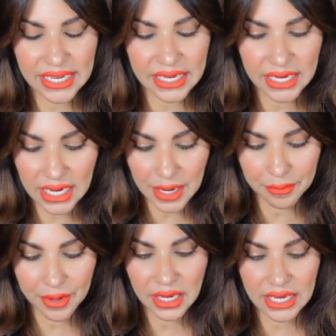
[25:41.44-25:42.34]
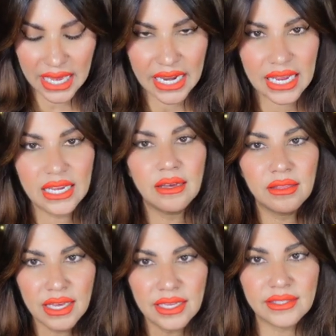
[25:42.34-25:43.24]
keep getting
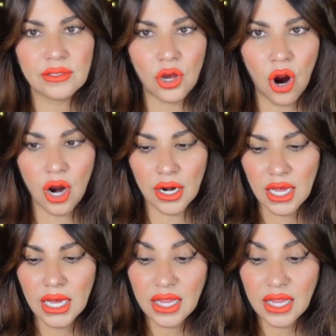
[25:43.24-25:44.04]
this card.